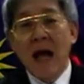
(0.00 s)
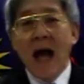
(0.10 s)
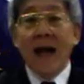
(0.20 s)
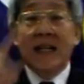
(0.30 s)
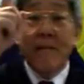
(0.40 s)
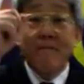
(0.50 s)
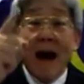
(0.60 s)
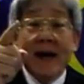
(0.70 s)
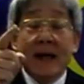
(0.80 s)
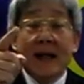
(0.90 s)
and
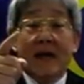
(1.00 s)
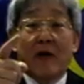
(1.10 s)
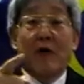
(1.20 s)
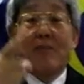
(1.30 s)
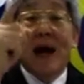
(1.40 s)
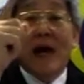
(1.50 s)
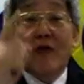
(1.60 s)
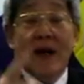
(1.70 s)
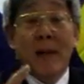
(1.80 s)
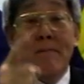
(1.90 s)
demanded that they
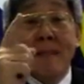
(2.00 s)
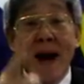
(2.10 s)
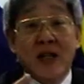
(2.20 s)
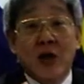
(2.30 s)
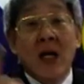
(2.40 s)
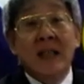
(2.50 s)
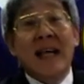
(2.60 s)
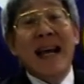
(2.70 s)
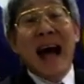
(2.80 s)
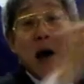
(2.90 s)
repatriate the monies
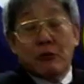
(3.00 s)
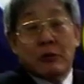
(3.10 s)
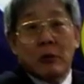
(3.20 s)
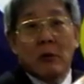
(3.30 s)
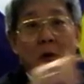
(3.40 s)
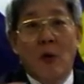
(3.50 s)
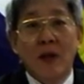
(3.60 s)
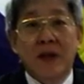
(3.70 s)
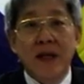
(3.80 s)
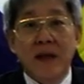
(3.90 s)
sent out
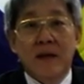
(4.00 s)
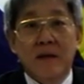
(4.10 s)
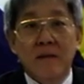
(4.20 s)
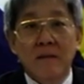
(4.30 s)
overseas.